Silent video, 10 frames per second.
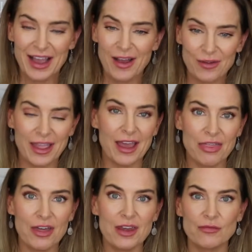Okay, I
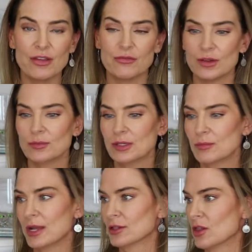thought if I filmed in
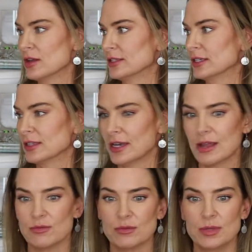my closet that I
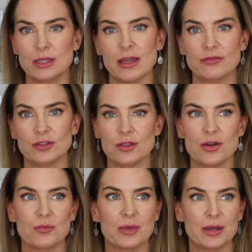would be left
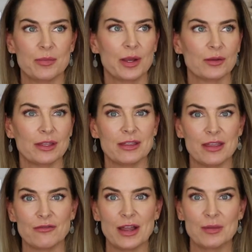alone, but apparently
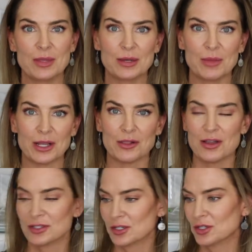they find me in my
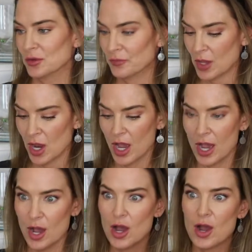closet too.
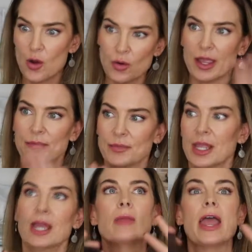Okay,
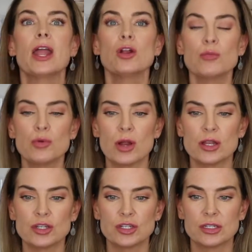
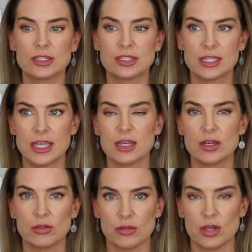airbrushed skin
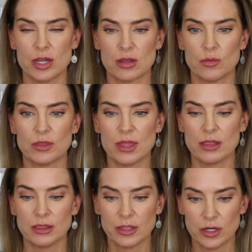look with a
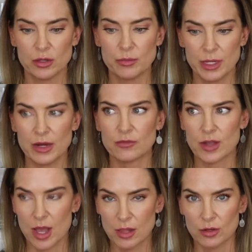little bit of
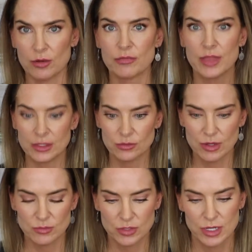color. That's what
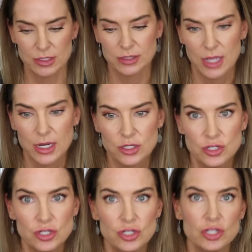I'm trying to say.
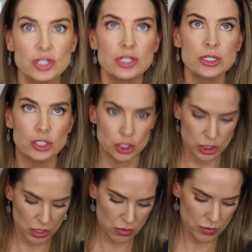Sheesh.
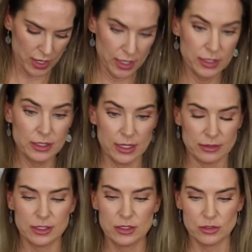Okay,
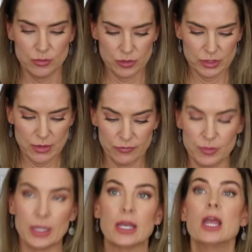yes, it is almost time for bed.